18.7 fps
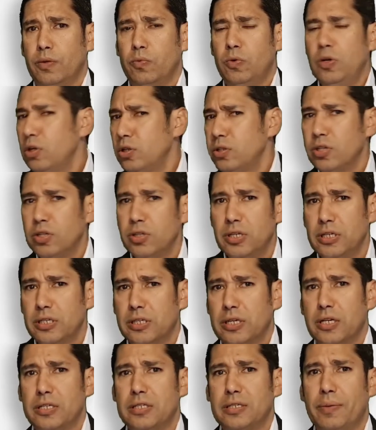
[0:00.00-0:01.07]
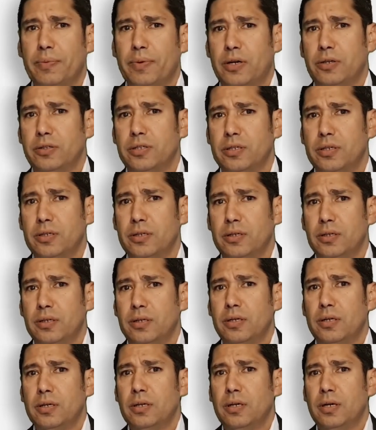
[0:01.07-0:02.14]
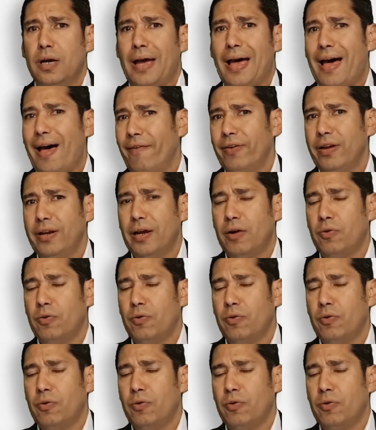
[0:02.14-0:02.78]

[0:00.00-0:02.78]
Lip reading: We also discuss about having